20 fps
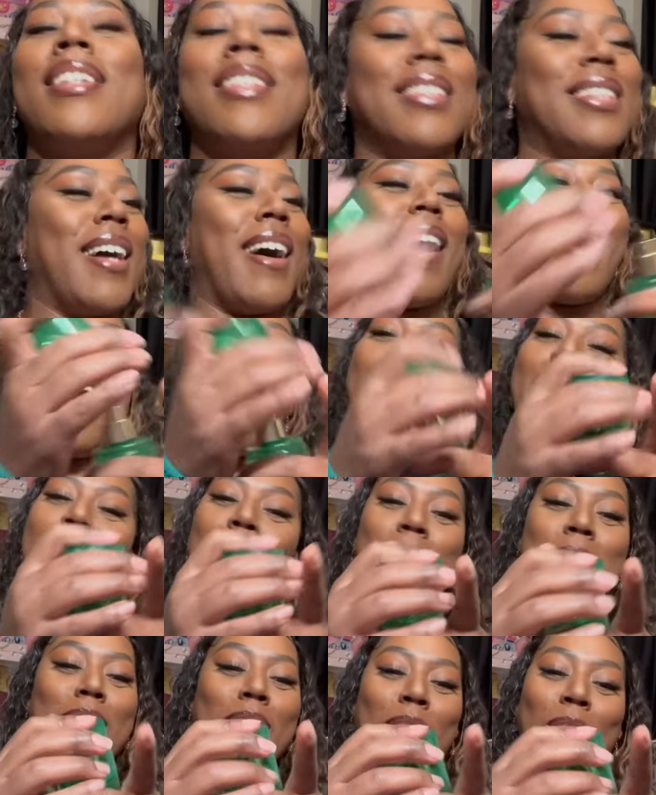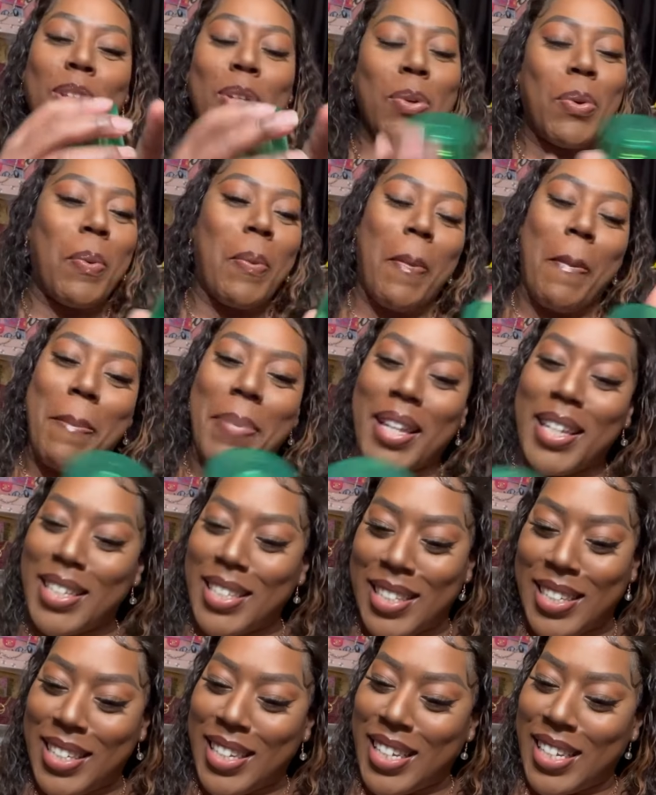The absolute
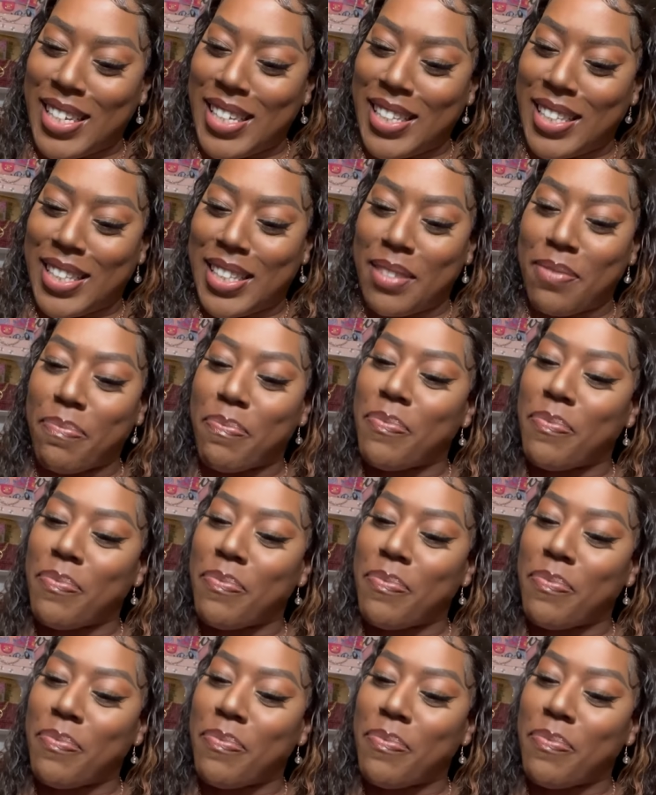business.